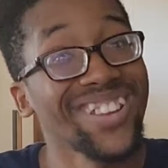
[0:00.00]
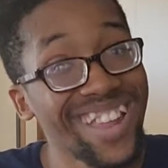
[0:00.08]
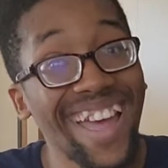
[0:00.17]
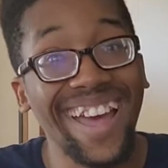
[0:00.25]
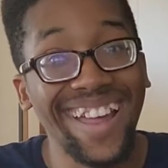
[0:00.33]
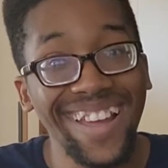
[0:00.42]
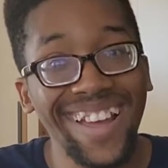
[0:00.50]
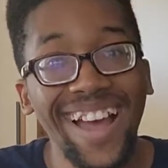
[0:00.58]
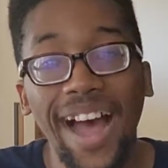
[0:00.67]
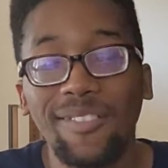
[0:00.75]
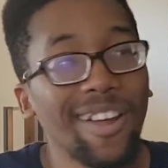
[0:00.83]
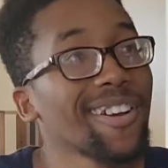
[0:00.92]
it that.
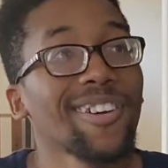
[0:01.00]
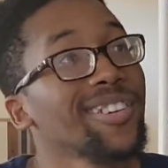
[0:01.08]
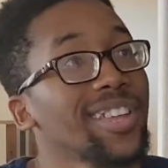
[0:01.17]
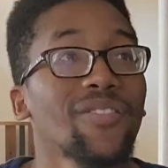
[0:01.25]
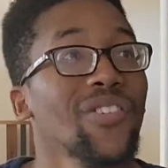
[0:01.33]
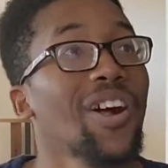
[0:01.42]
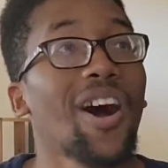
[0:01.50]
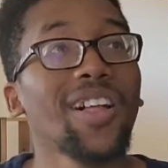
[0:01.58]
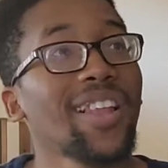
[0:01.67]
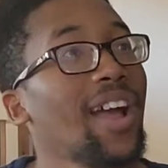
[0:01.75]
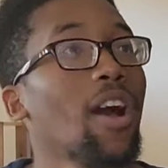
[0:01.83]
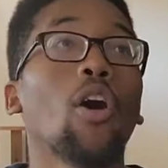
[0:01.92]
I'm not going to give it all
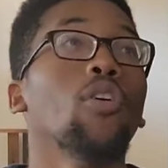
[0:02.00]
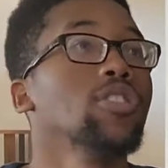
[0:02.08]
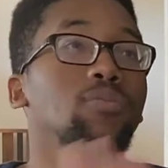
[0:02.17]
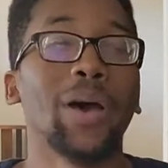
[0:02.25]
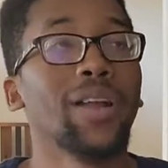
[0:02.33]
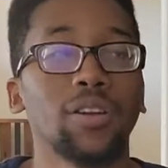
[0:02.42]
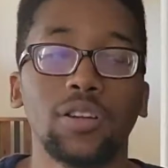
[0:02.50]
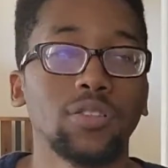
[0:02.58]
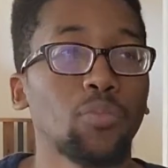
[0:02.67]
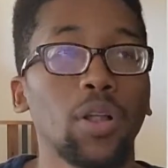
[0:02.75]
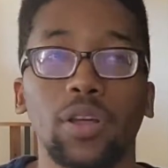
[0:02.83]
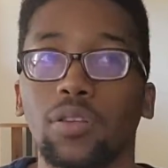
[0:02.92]
like, oh, it's better than
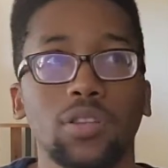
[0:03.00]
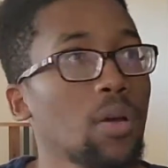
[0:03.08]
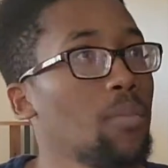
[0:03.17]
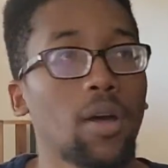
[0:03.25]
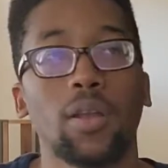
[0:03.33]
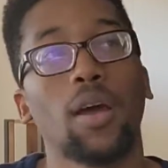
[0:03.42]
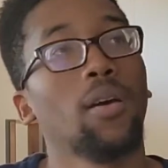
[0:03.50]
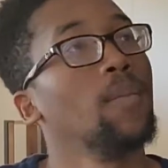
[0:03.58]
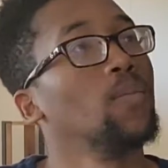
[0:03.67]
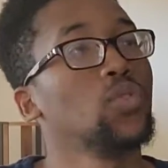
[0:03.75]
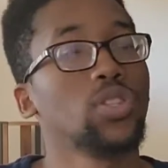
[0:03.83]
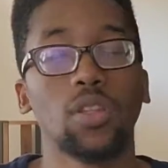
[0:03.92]
Chipotle. Because come on now.
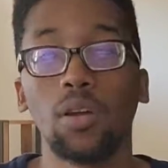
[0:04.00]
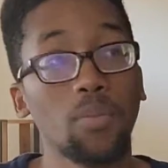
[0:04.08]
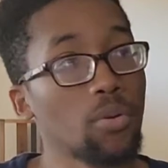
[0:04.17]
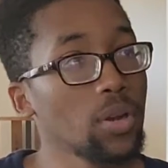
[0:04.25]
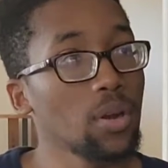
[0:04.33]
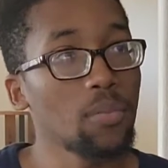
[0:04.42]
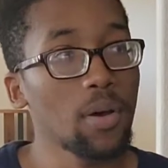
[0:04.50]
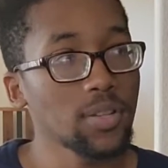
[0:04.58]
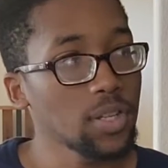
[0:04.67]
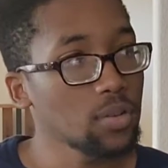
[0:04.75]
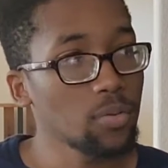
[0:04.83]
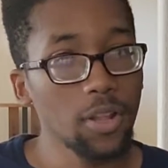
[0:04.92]
Their burrito balls
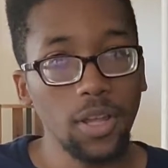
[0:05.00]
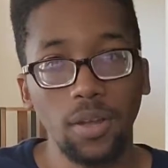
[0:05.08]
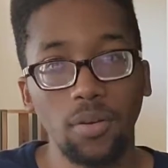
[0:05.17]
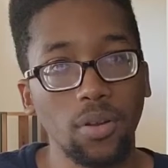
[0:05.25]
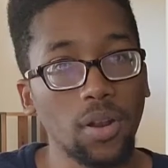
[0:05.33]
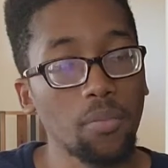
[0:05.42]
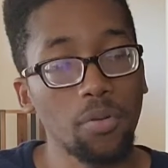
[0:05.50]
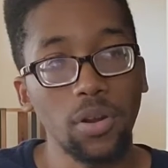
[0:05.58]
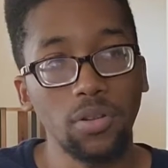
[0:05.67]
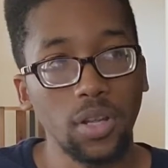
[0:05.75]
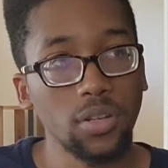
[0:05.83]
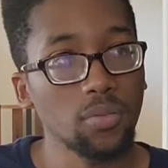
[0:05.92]
at Chipotle and their
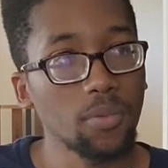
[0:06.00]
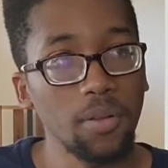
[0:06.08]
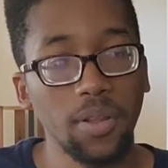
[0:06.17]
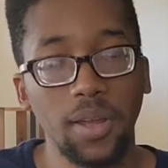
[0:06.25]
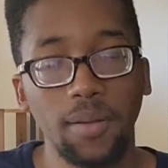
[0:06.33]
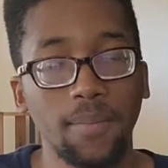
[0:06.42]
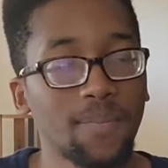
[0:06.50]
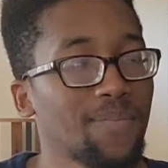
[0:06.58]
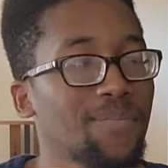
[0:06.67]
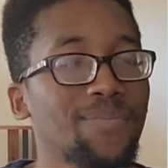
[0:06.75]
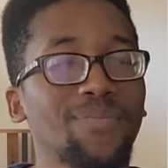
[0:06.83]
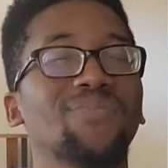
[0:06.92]
burritos at Chipotle,
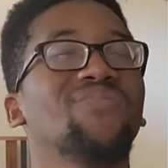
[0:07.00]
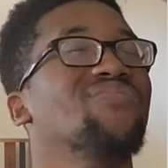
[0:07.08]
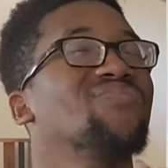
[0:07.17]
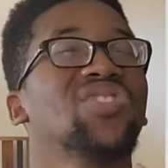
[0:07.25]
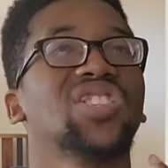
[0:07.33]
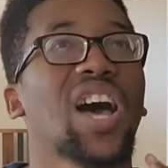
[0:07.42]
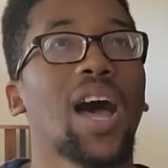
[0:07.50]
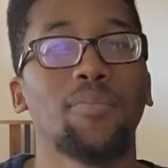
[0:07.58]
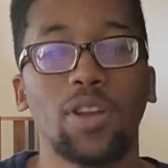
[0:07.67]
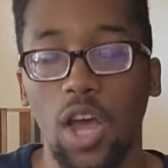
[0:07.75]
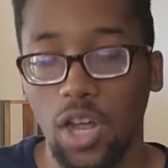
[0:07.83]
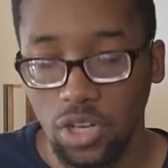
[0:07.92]
top
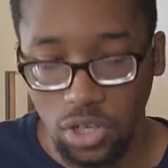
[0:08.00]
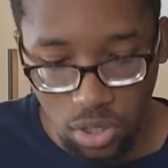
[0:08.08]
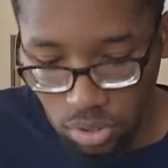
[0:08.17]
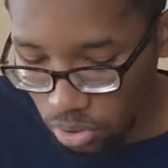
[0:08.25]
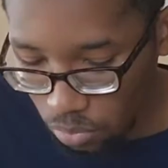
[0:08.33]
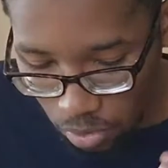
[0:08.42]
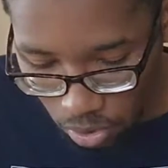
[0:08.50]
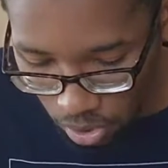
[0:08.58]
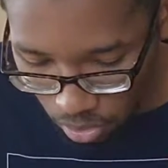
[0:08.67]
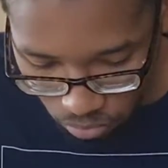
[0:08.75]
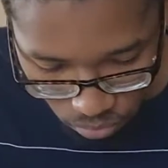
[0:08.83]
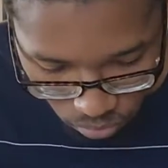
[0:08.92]
notch. Come on
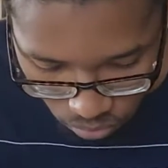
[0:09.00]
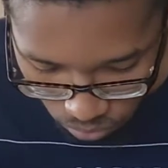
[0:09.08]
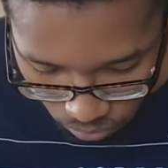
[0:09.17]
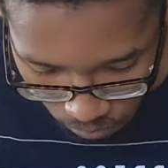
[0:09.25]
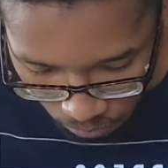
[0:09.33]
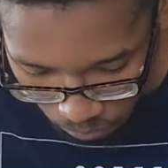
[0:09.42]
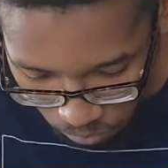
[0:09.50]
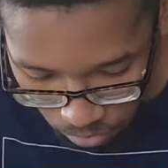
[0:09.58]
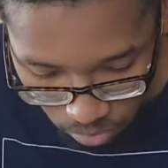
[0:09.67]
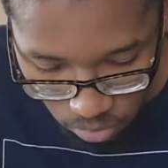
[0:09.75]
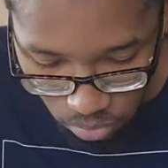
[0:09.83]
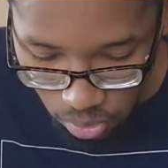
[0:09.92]
now.
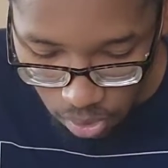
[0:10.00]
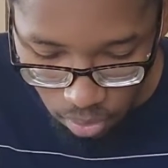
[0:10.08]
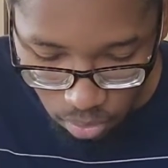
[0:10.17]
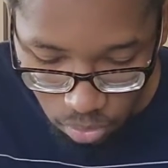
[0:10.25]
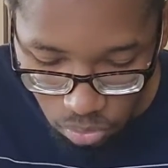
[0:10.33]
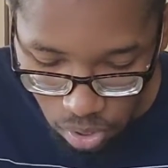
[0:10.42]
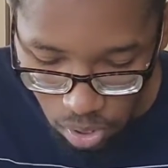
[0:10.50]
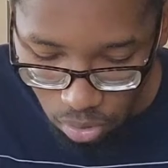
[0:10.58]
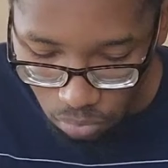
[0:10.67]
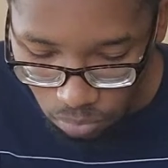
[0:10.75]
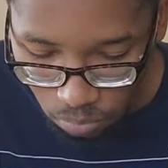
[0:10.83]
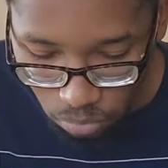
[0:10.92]
You can't
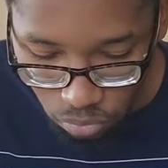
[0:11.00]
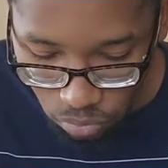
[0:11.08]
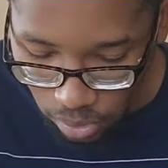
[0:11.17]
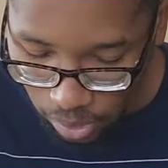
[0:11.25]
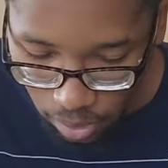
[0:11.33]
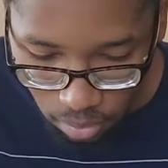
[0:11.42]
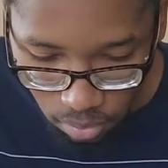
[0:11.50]
overdo that.